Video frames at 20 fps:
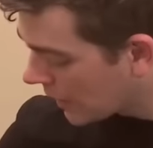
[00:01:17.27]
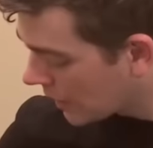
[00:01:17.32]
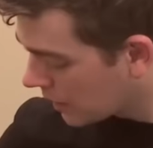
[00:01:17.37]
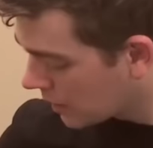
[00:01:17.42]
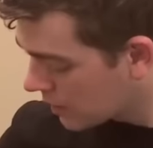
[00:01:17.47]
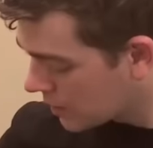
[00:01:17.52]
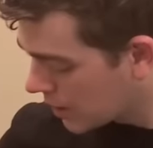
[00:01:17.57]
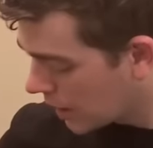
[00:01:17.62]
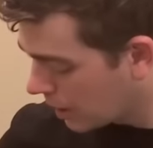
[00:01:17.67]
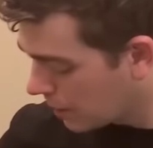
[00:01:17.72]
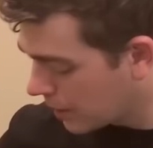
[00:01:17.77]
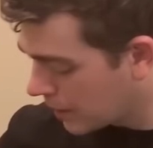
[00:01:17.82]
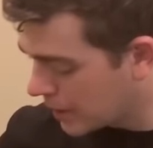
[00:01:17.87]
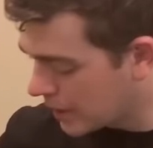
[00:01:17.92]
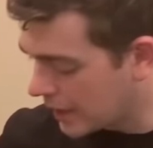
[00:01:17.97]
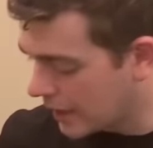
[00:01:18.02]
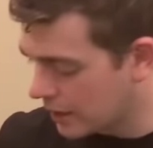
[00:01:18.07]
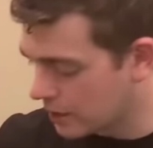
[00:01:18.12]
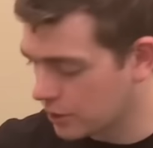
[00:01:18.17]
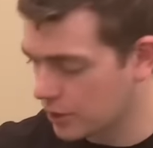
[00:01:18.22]
Let's talk about
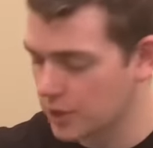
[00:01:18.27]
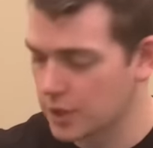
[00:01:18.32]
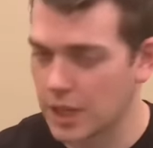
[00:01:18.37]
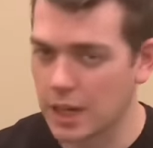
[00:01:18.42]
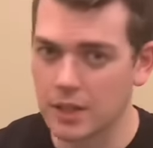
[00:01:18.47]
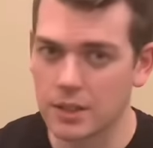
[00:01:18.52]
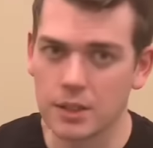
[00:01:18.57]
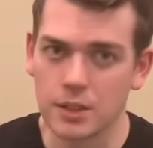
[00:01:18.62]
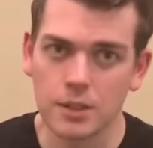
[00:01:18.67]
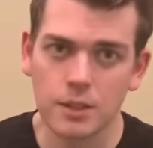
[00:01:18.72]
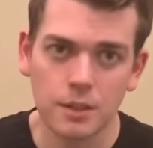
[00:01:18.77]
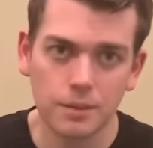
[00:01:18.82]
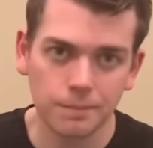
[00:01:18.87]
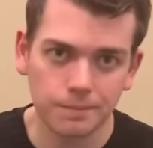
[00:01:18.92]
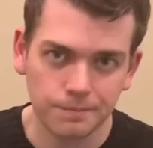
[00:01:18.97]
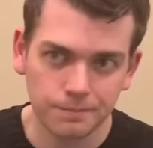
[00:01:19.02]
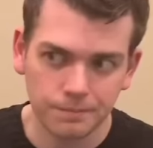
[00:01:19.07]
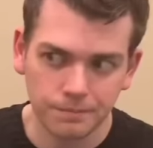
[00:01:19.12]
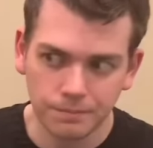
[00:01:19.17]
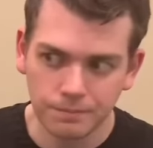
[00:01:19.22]
the exercises.
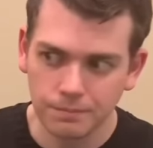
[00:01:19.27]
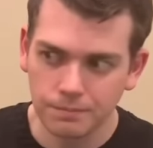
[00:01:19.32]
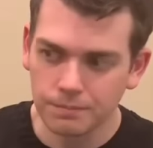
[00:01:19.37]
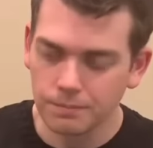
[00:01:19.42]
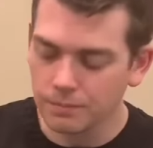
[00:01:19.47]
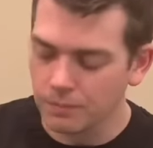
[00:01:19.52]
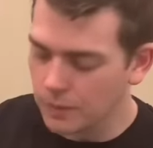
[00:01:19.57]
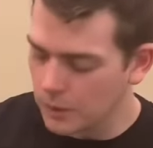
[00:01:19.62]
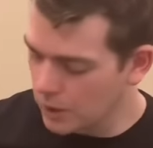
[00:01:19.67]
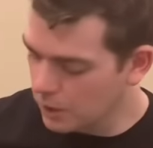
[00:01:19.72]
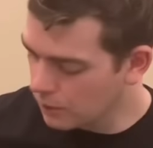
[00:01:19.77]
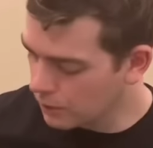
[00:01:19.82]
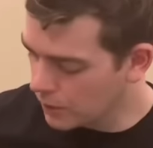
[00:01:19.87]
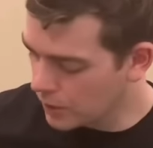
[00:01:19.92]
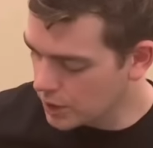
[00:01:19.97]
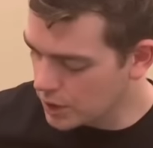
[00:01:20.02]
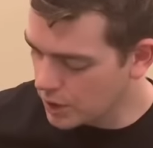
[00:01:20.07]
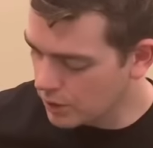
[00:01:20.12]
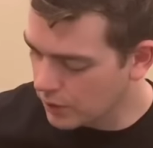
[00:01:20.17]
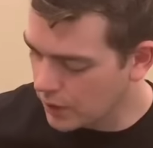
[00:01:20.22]

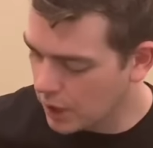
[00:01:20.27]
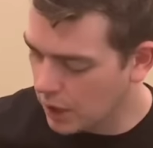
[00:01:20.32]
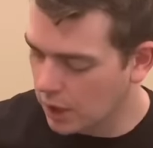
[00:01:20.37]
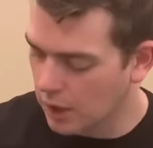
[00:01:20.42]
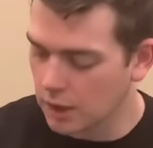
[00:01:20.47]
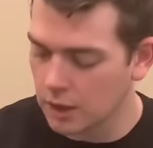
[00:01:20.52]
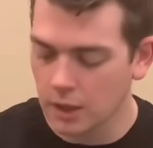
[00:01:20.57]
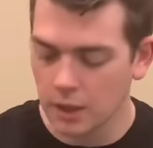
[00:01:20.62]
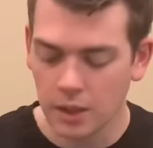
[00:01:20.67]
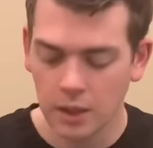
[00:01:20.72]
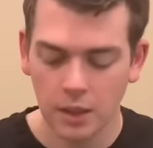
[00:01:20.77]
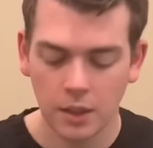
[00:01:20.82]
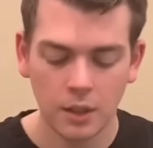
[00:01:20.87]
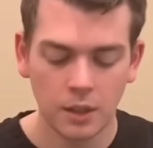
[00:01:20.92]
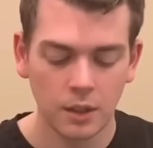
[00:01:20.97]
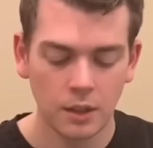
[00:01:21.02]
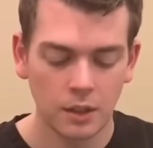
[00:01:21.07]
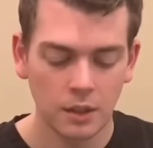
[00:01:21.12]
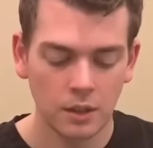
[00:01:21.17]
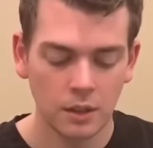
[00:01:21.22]
First of all,
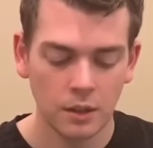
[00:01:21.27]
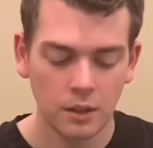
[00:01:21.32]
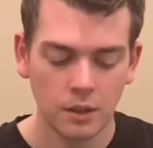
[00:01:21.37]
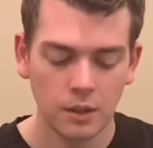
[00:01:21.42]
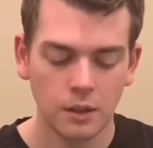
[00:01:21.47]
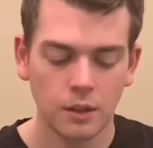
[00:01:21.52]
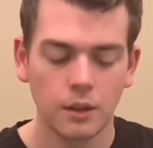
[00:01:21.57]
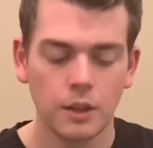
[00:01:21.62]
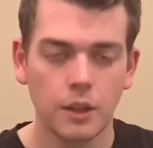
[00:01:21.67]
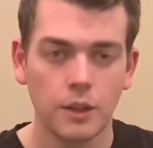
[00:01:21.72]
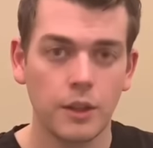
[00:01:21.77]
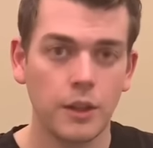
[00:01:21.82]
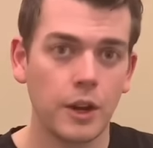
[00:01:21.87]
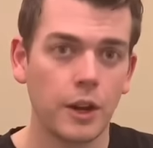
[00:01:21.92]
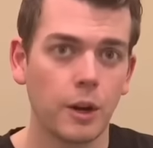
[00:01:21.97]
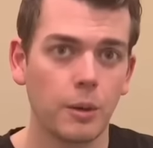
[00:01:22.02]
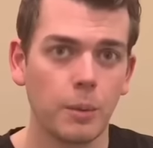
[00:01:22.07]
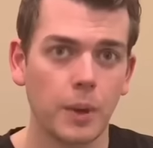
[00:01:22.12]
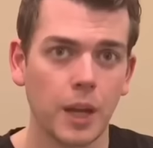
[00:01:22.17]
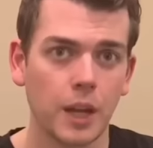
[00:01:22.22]
the
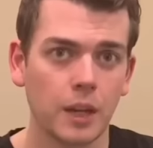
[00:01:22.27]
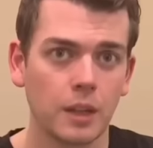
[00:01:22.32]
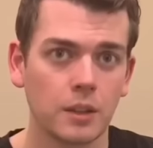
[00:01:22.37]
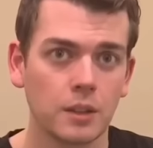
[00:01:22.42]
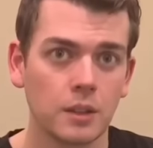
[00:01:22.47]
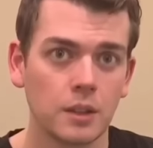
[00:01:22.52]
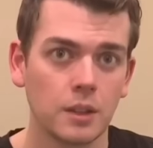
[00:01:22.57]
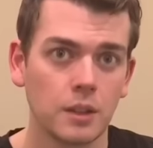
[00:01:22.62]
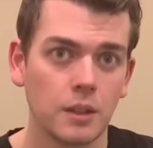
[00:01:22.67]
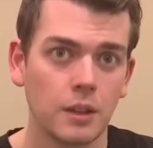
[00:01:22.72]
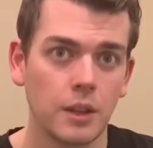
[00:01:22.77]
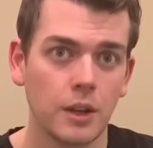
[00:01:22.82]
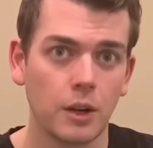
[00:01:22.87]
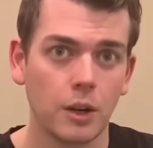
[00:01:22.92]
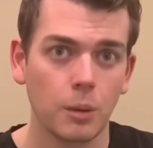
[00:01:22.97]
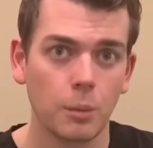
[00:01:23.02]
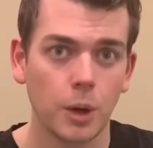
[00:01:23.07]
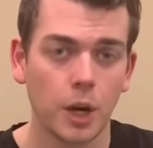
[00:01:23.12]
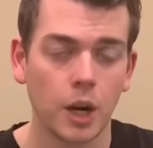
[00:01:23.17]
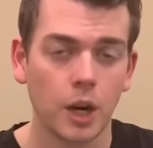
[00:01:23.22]

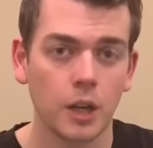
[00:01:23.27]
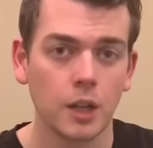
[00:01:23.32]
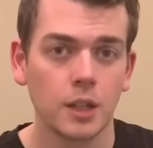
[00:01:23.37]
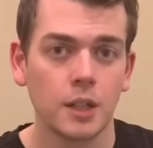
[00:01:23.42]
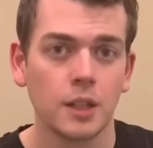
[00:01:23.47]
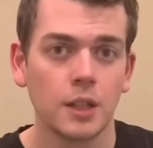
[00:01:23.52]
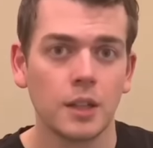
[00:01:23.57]
Therabar.